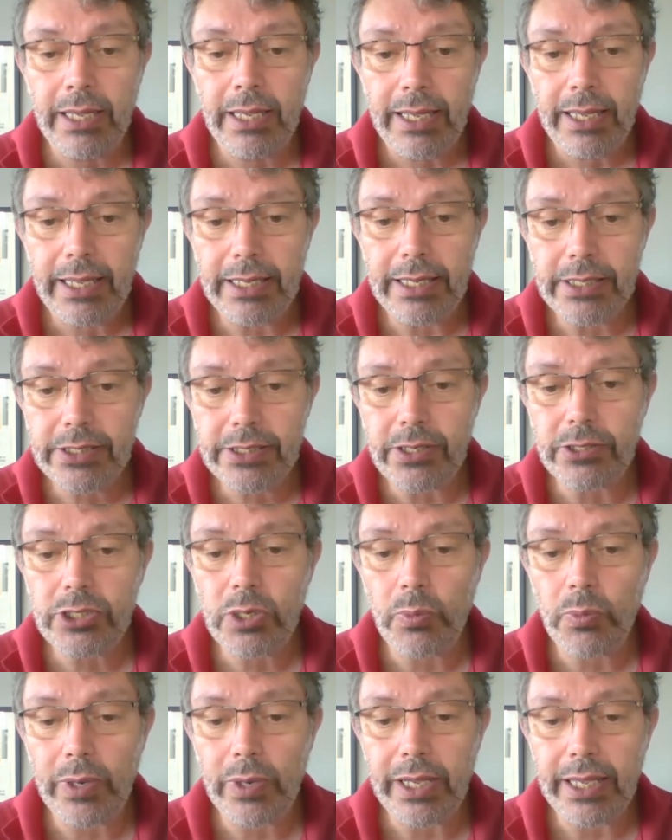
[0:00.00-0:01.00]
in such a
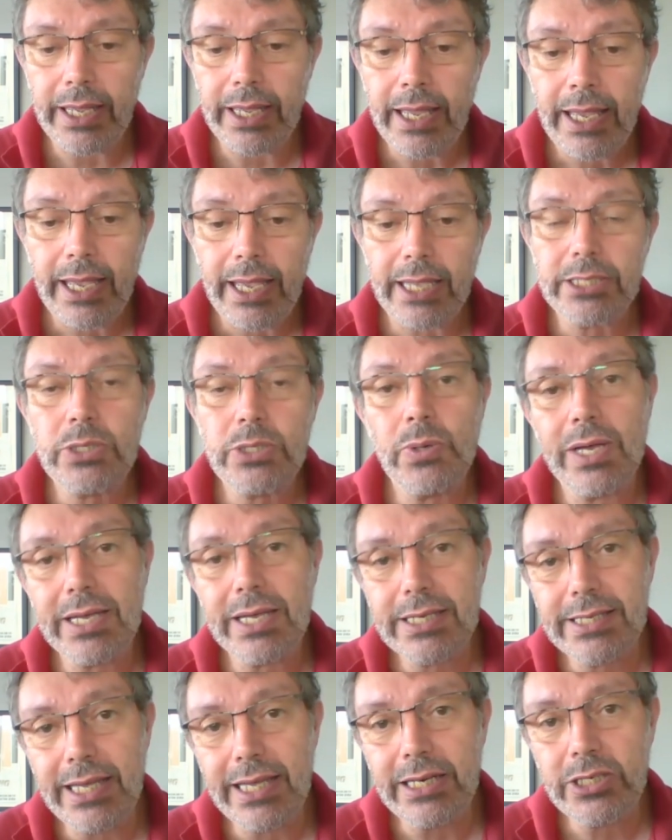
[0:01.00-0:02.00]
way as to
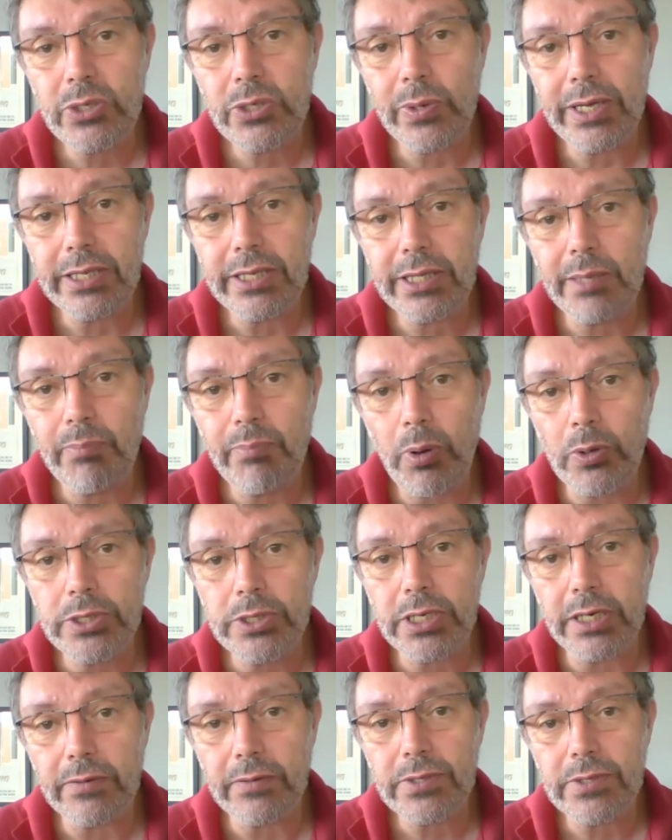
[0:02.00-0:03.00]
accentuate the
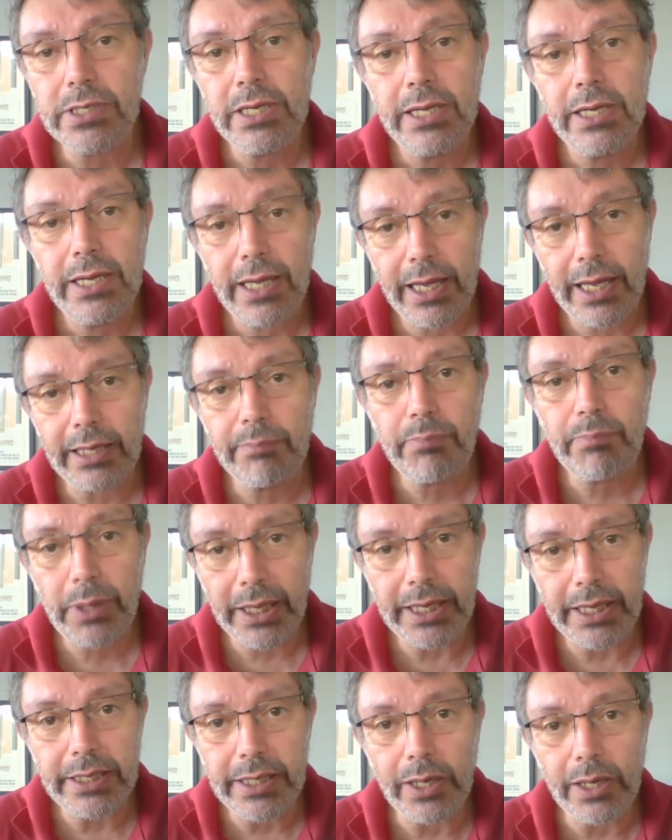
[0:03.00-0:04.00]
positives and play
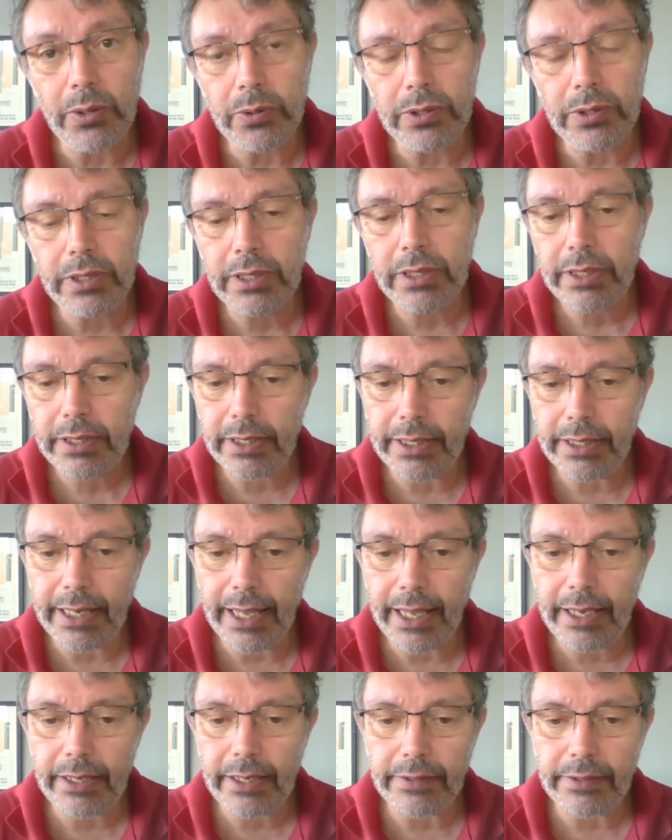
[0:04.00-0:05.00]
down the
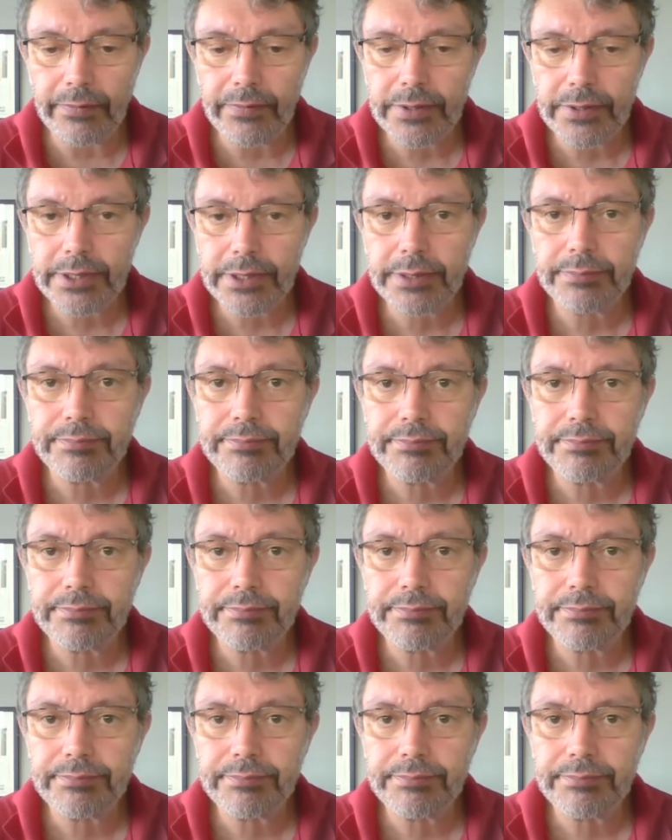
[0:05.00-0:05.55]
negatives.